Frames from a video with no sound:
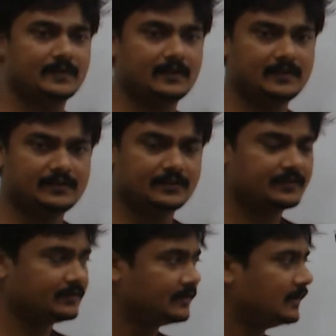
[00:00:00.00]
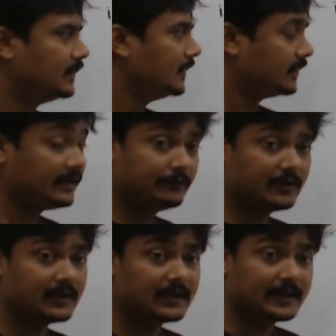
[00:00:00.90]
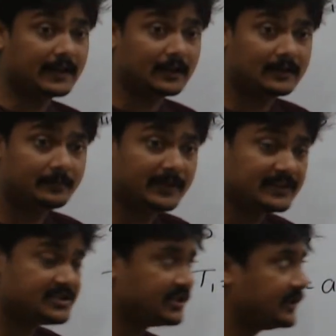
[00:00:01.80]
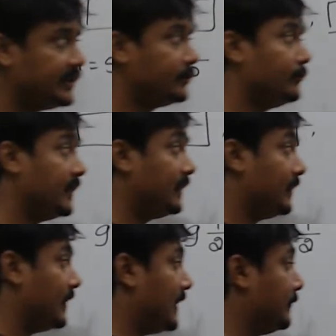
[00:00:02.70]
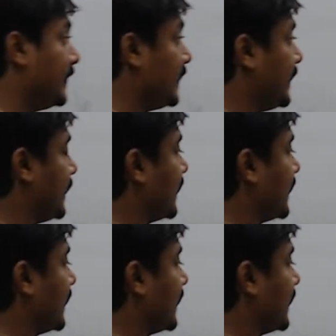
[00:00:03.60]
Right? Even I had mentioned you when I was